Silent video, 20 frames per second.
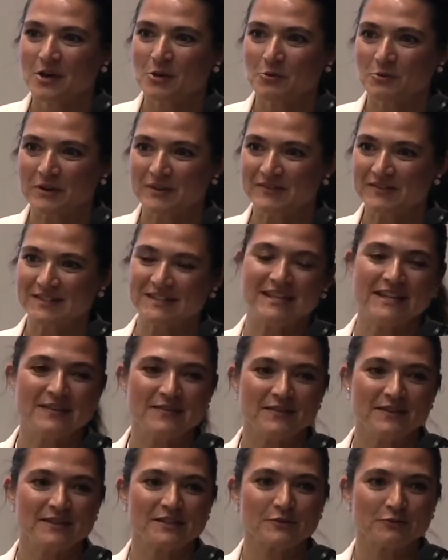we've
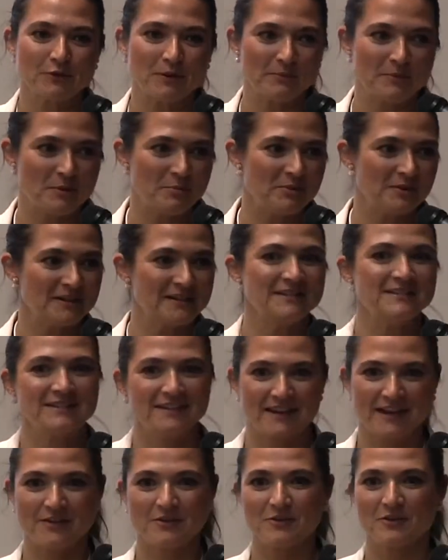seen this from the putting
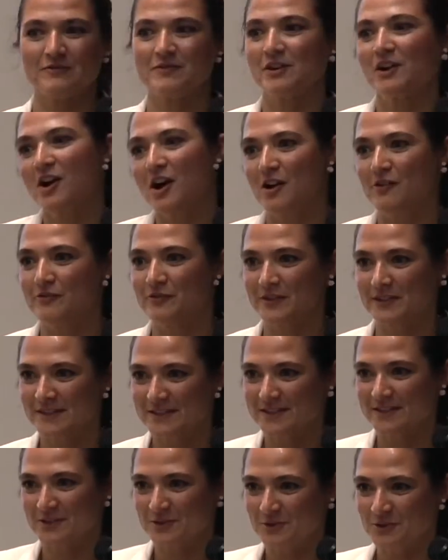together of the
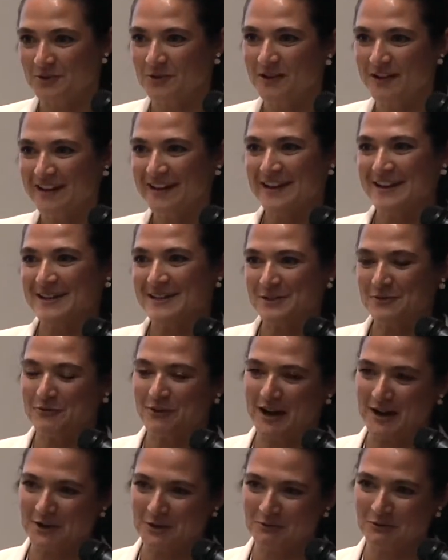conference to his
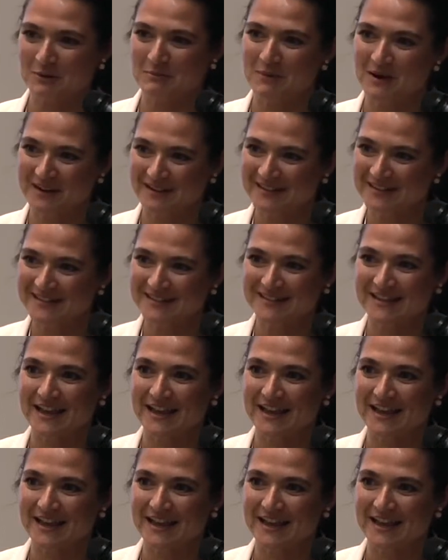final remarks,